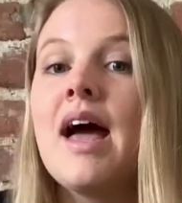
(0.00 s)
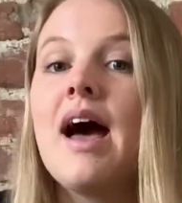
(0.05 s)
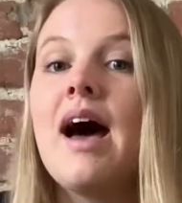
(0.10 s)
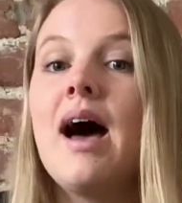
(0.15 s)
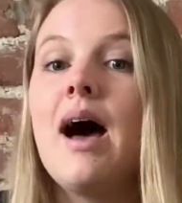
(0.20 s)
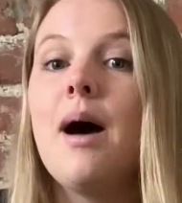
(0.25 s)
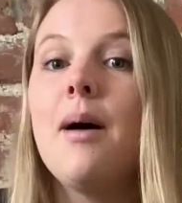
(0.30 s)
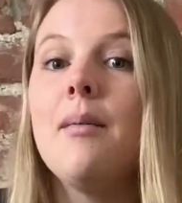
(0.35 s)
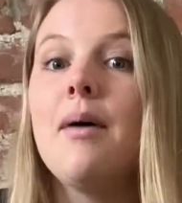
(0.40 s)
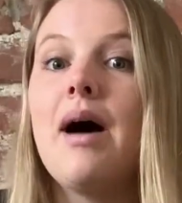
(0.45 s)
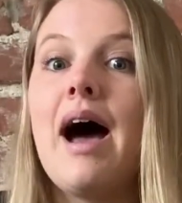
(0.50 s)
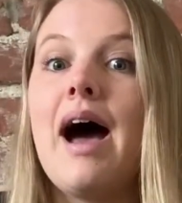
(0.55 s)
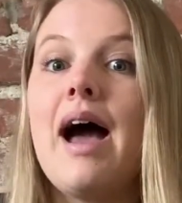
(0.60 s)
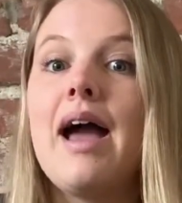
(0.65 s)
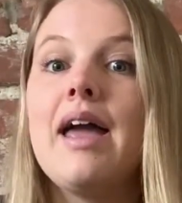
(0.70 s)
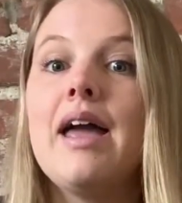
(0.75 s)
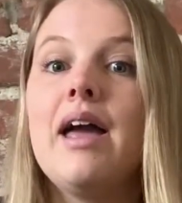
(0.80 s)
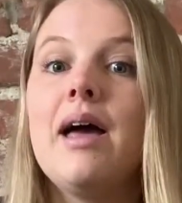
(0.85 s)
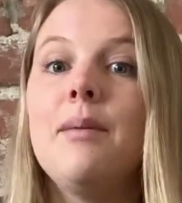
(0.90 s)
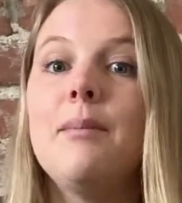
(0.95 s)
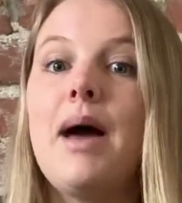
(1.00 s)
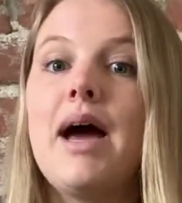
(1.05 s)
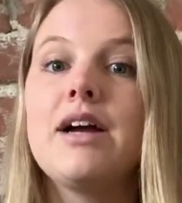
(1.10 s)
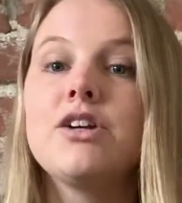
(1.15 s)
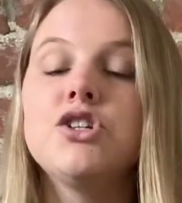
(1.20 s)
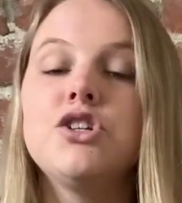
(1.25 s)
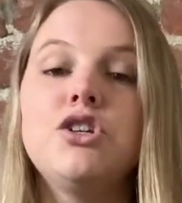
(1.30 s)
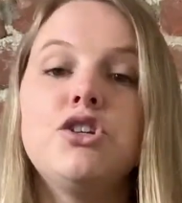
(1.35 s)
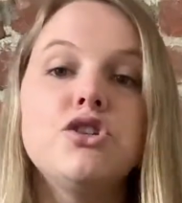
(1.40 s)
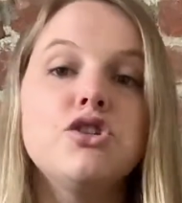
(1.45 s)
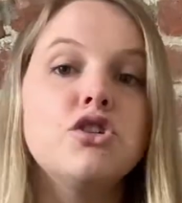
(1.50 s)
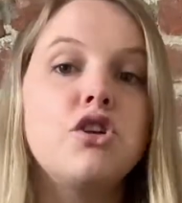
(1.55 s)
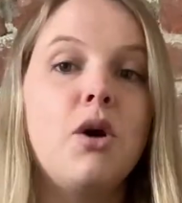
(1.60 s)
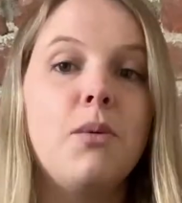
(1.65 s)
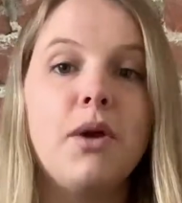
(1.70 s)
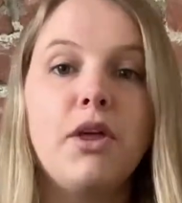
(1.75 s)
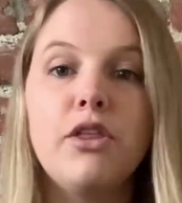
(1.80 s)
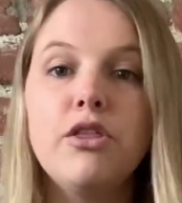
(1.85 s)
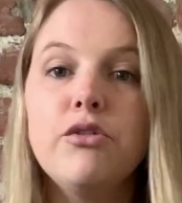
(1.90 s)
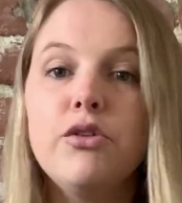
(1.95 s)
I am actually just
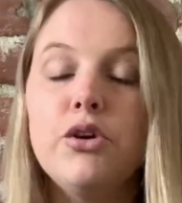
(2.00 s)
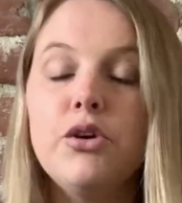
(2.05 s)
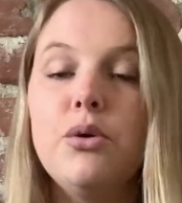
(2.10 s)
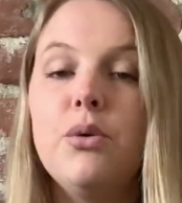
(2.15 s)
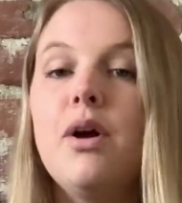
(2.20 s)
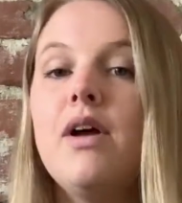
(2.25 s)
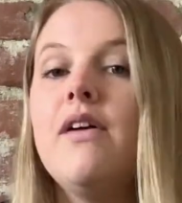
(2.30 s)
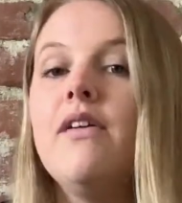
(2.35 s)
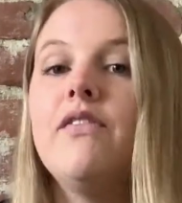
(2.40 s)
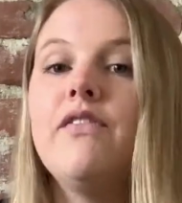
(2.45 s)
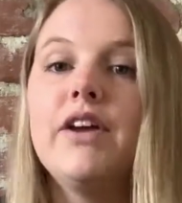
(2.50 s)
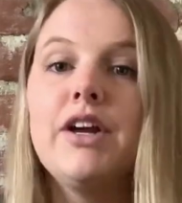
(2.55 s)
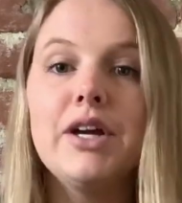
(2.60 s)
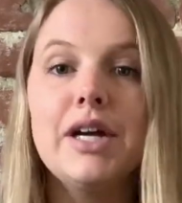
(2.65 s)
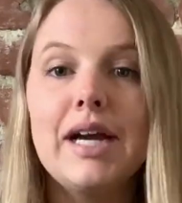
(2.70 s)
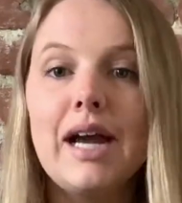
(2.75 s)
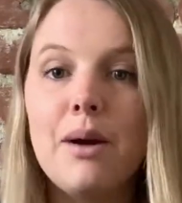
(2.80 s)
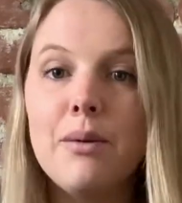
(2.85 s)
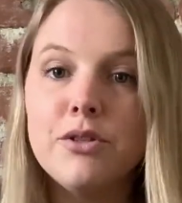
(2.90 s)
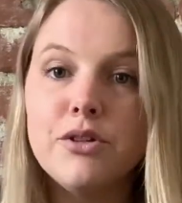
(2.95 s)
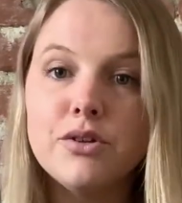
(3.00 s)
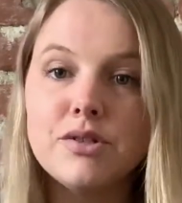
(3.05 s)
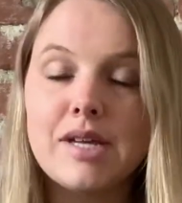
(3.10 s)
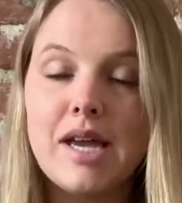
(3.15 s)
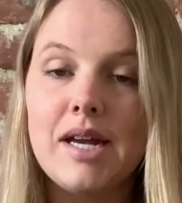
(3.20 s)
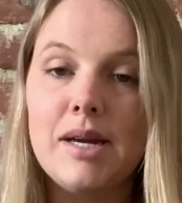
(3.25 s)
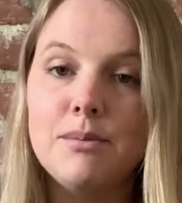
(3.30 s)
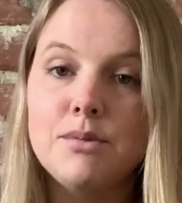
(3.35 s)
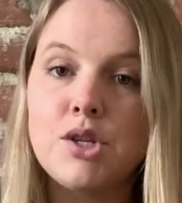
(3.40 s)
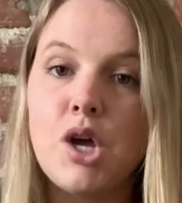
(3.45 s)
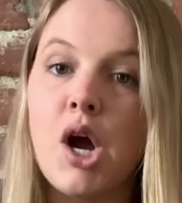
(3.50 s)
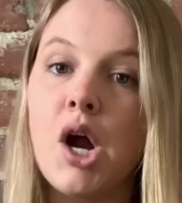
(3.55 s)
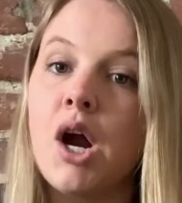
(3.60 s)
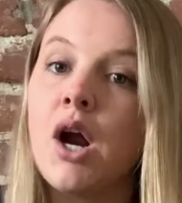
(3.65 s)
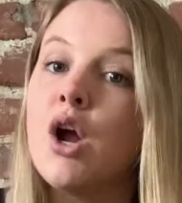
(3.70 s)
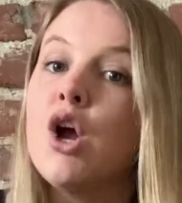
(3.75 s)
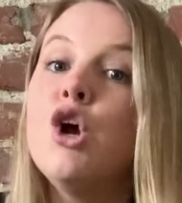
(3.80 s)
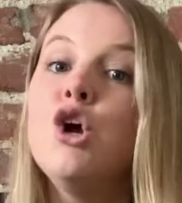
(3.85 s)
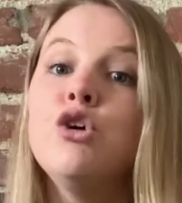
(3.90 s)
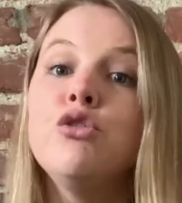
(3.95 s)
going through, figuring out what those items
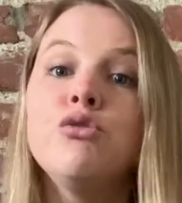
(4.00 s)
are,